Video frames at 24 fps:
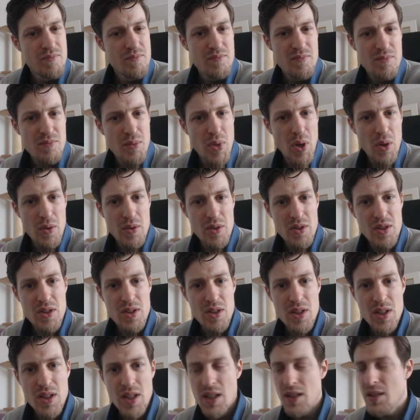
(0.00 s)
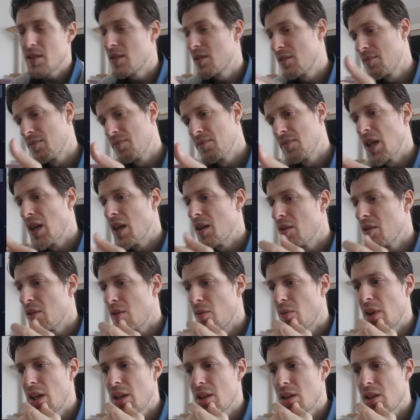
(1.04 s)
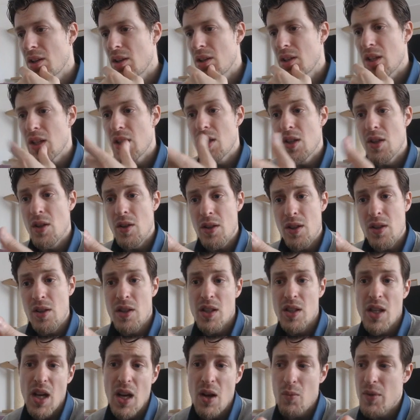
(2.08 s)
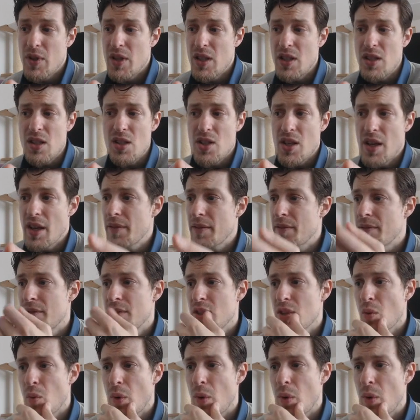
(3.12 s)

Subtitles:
bonus to skills, really good. Cook, yeah, we need a chef, so why